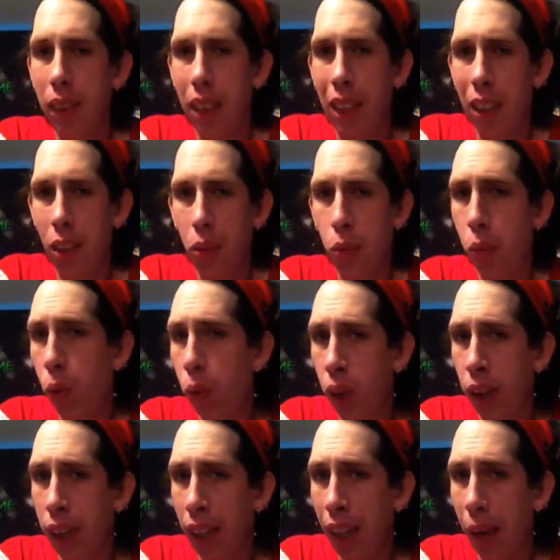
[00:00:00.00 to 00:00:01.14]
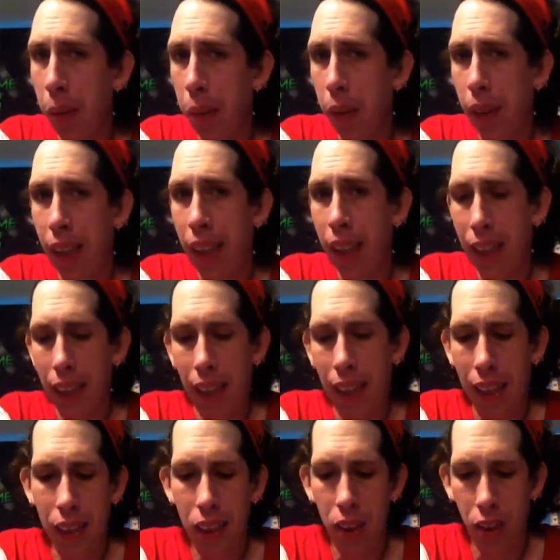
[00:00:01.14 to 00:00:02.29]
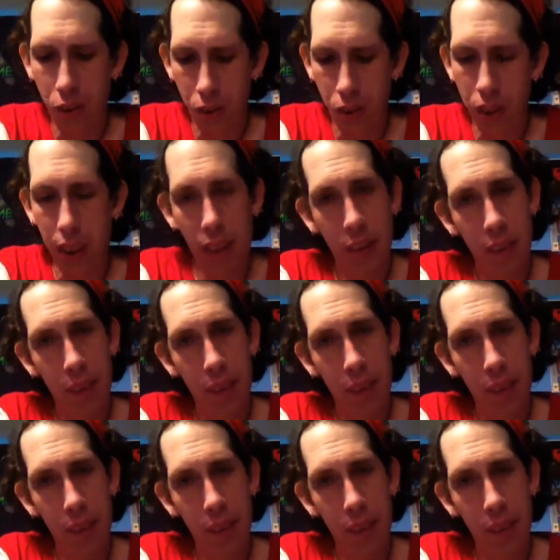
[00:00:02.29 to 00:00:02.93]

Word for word: this role that I played as Joseph.